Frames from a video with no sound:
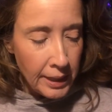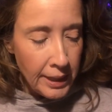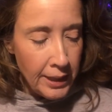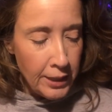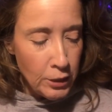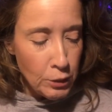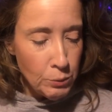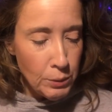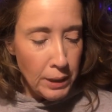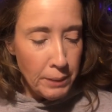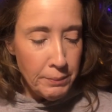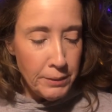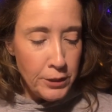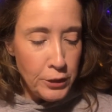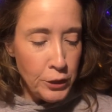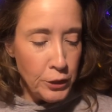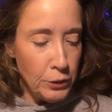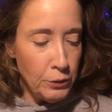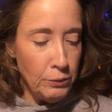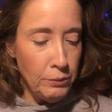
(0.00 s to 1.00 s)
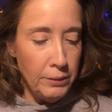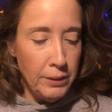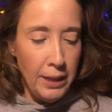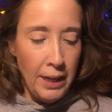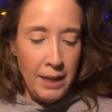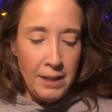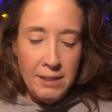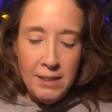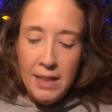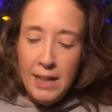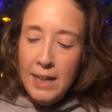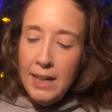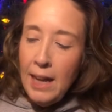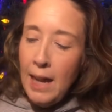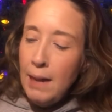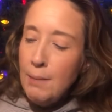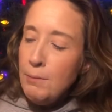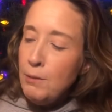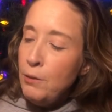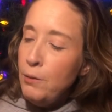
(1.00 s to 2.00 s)
here's what I'm going to do. I think
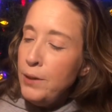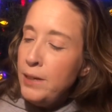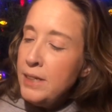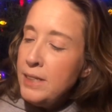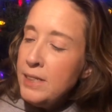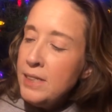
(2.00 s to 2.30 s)
I'm going